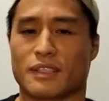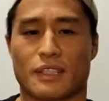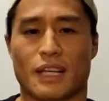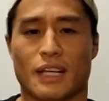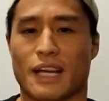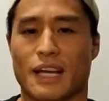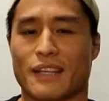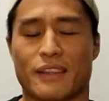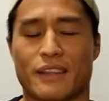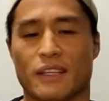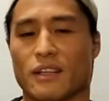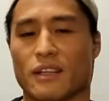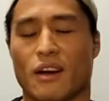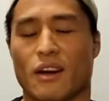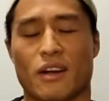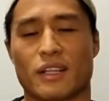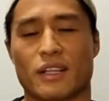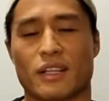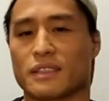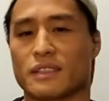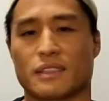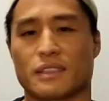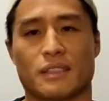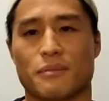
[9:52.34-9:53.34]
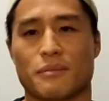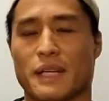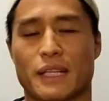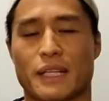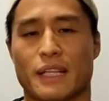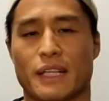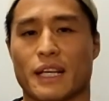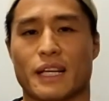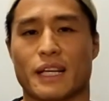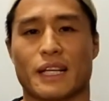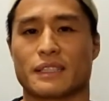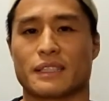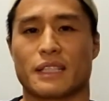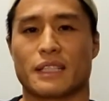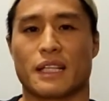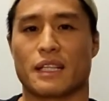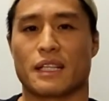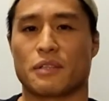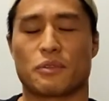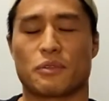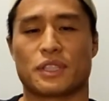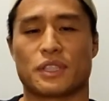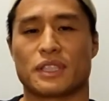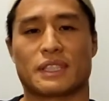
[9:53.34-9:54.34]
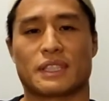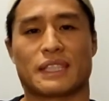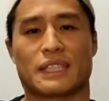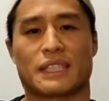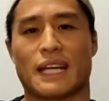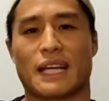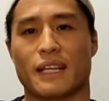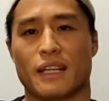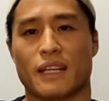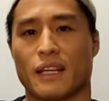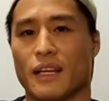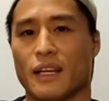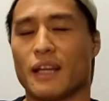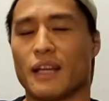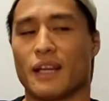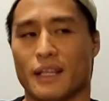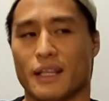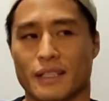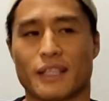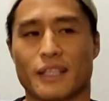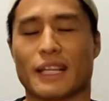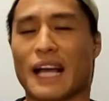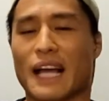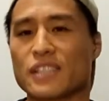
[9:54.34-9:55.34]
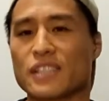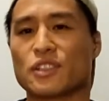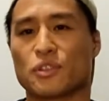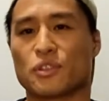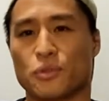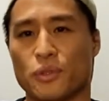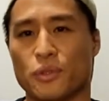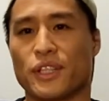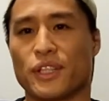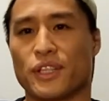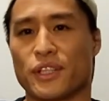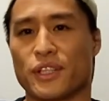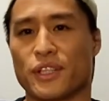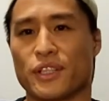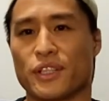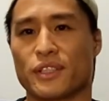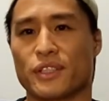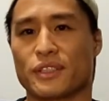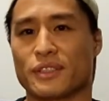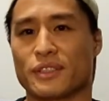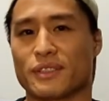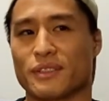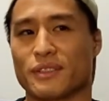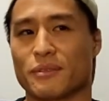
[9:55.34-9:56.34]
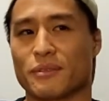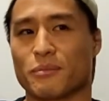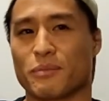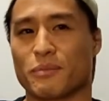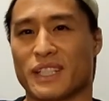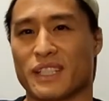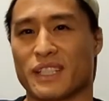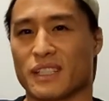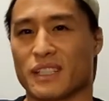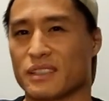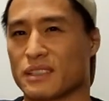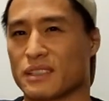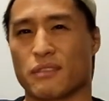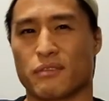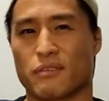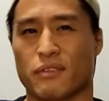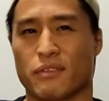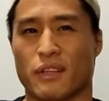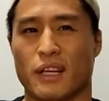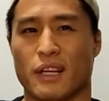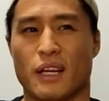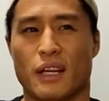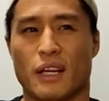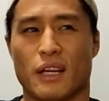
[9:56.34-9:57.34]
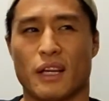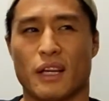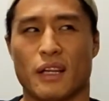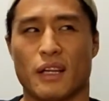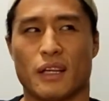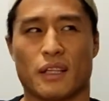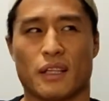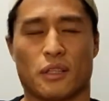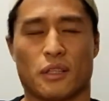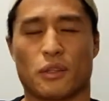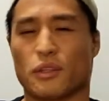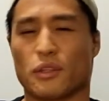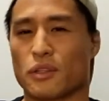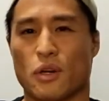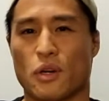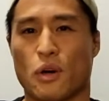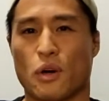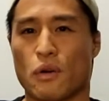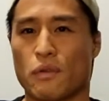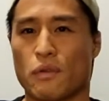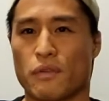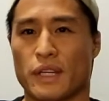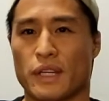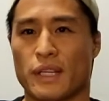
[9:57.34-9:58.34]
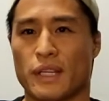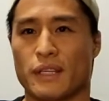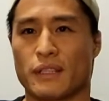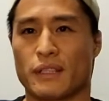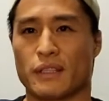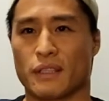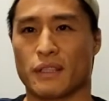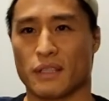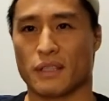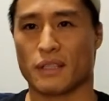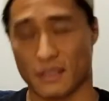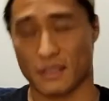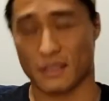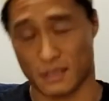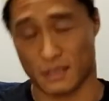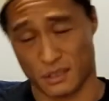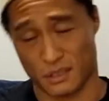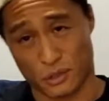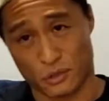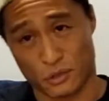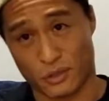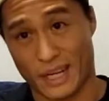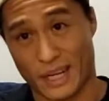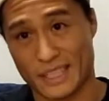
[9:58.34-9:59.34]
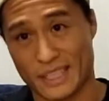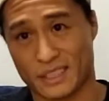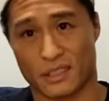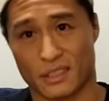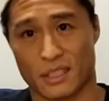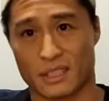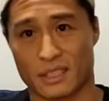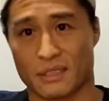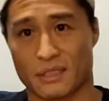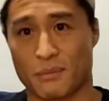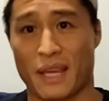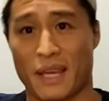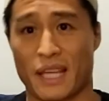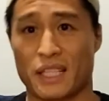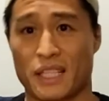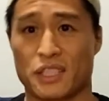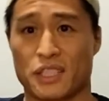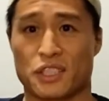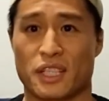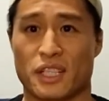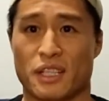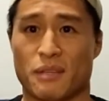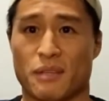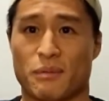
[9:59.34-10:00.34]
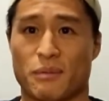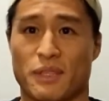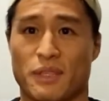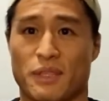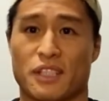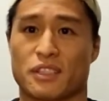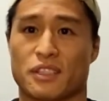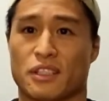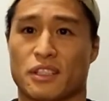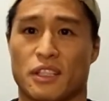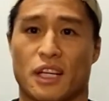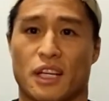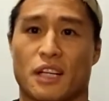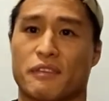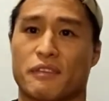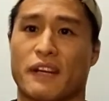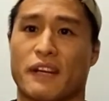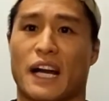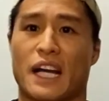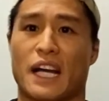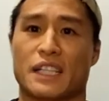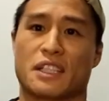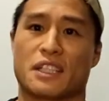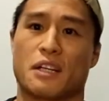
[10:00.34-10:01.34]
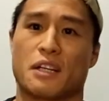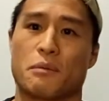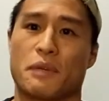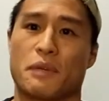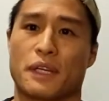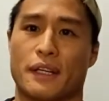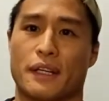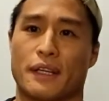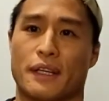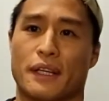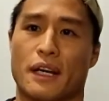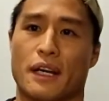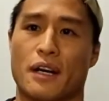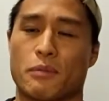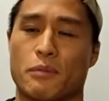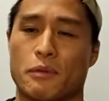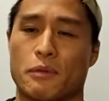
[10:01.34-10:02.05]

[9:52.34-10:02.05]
I think honestly, man, like I said, it was just that the last two years because of you know the COVID you know, TriStar is the main gym, and there's a lot of guys coming in and out.